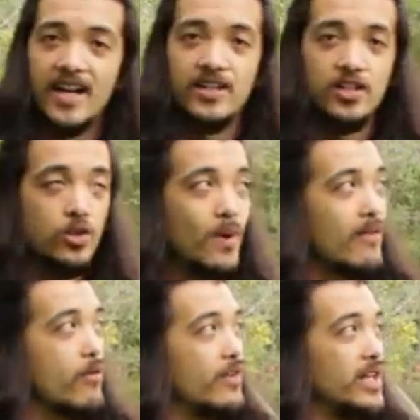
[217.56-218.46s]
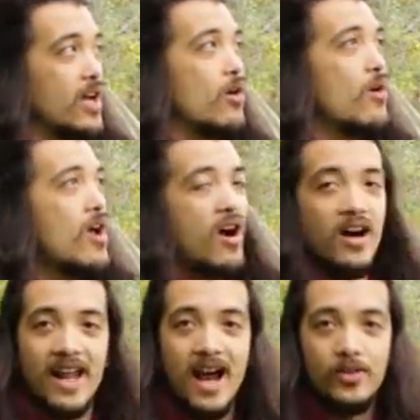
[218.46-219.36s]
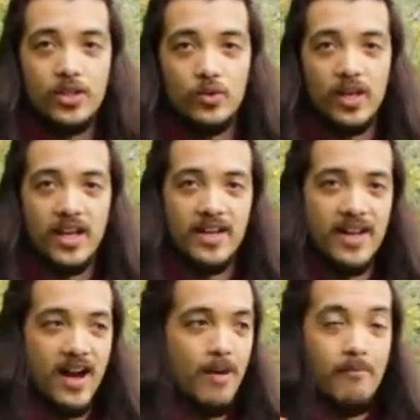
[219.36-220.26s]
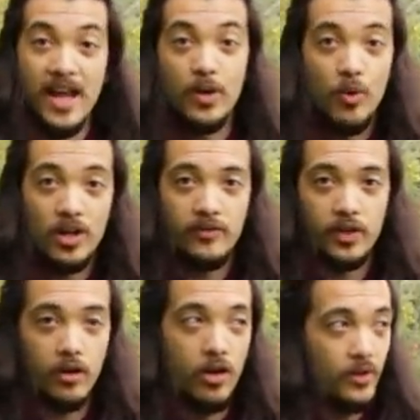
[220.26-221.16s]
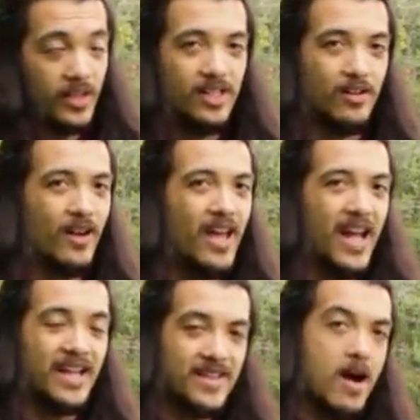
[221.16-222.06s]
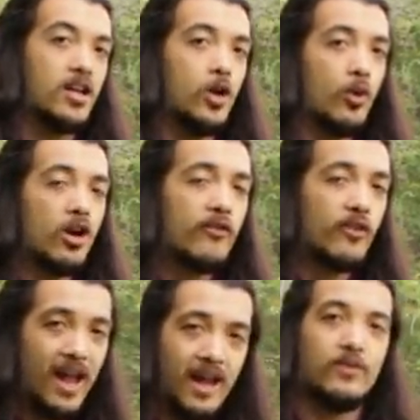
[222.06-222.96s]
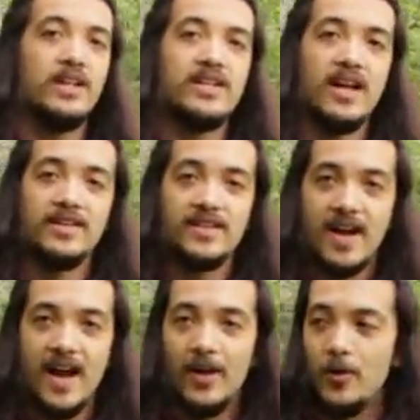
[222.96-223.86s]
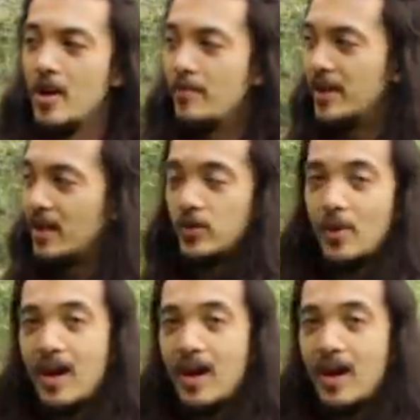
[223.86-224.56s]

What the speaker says: I do have a video on how you can make one of your own here. It's not going to work for every tent style, but if you